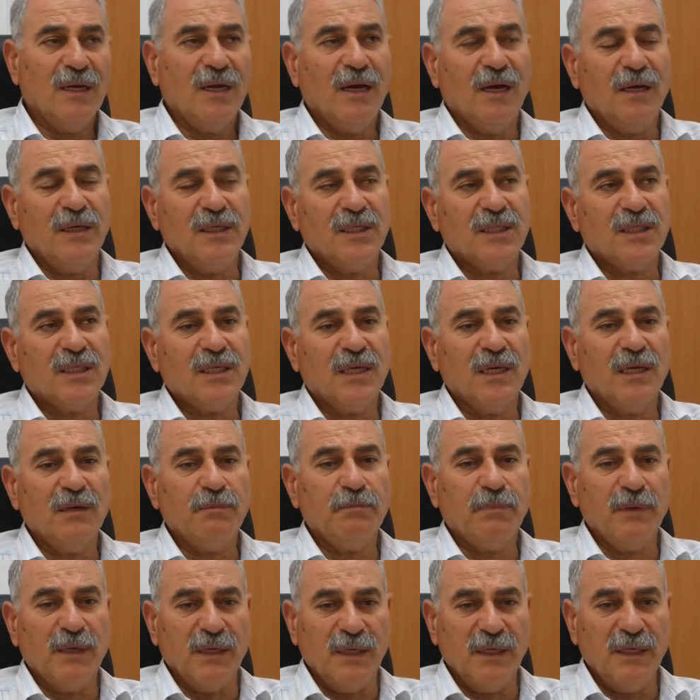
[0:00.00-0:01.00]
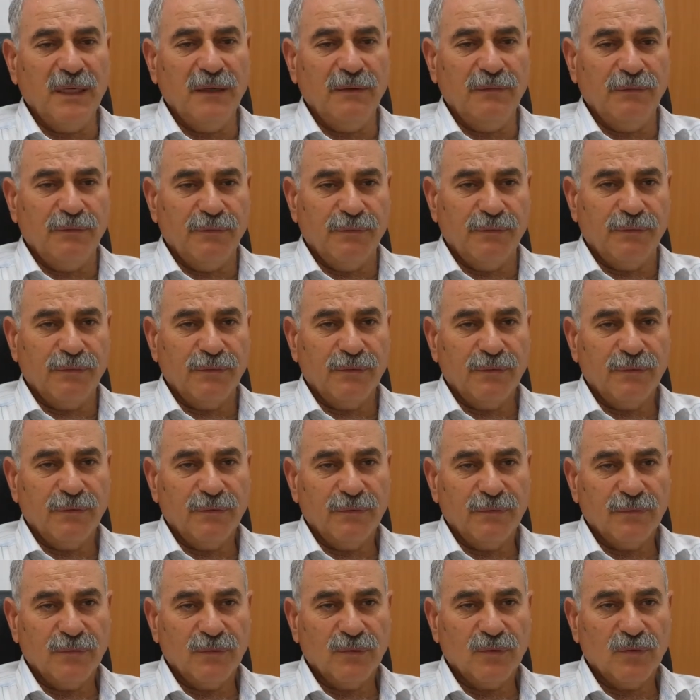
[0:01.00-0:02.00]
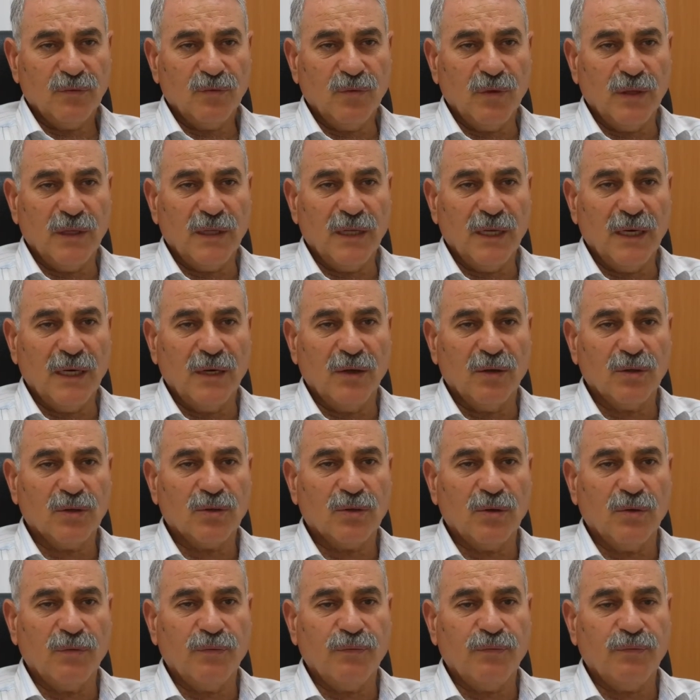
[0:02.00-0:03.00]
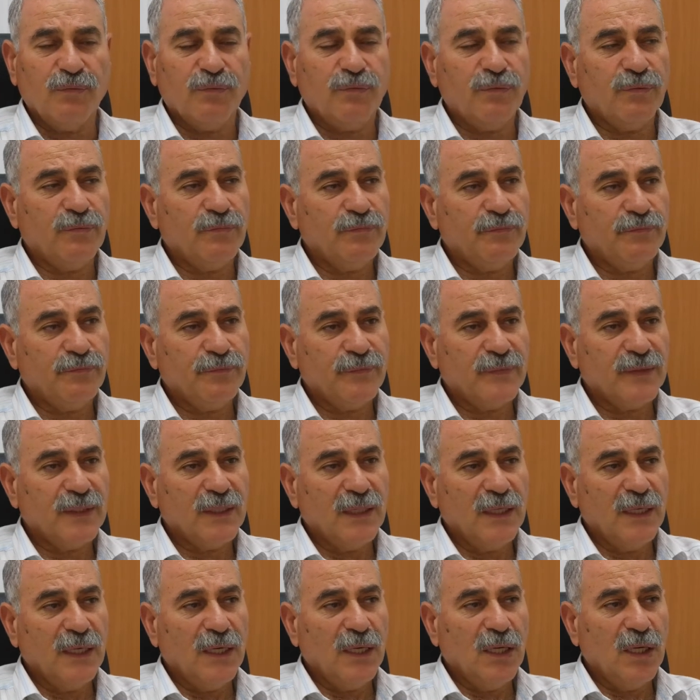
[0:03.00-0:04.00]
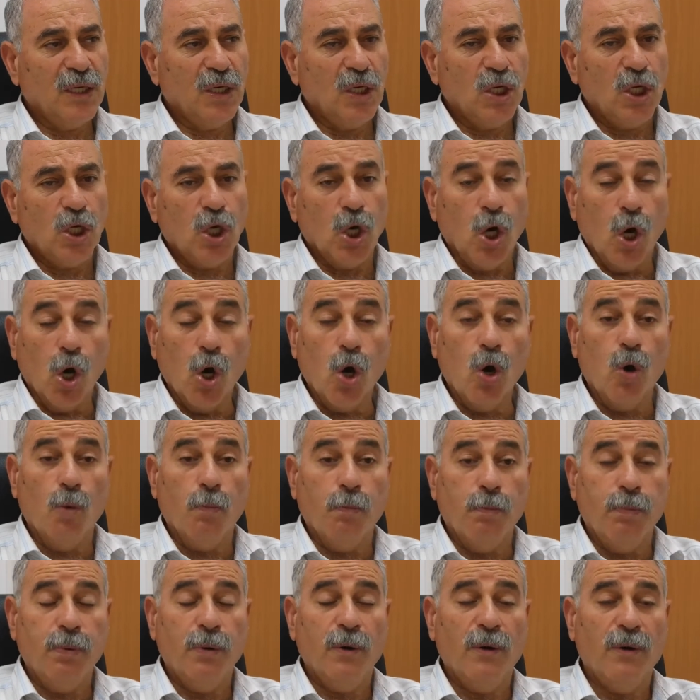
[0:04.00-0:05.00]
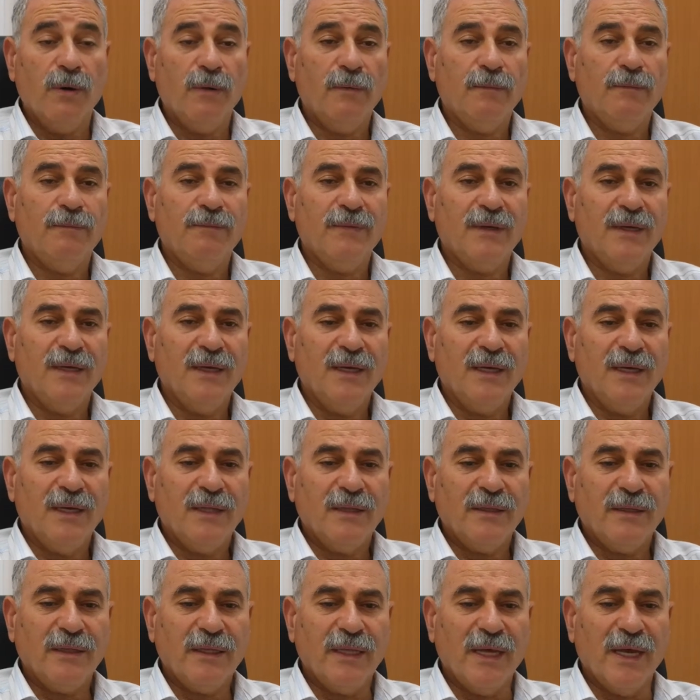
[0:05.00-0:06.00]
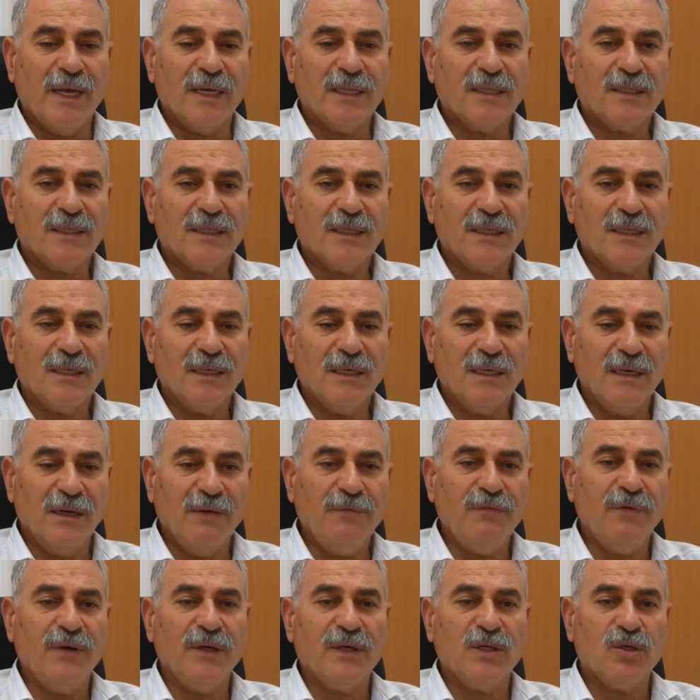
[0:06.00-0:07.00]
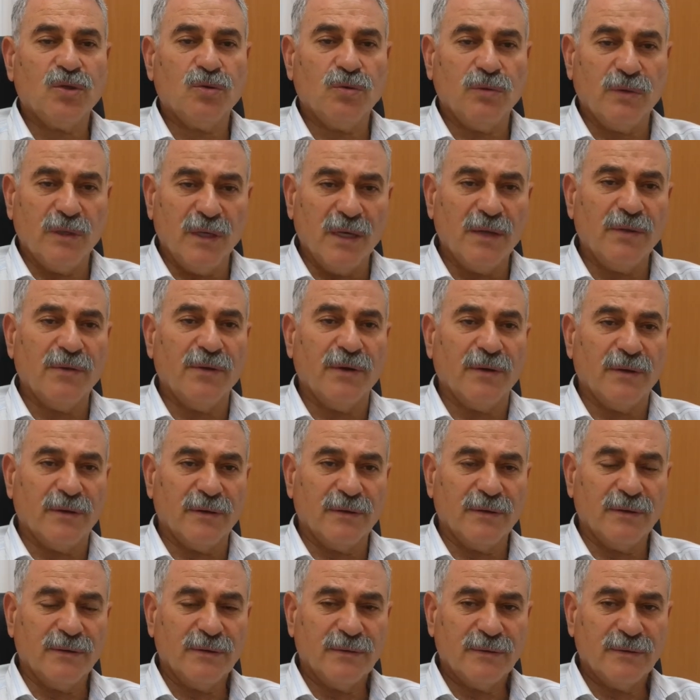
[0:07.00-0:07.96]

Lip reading: I still believe with a lot of hope that living together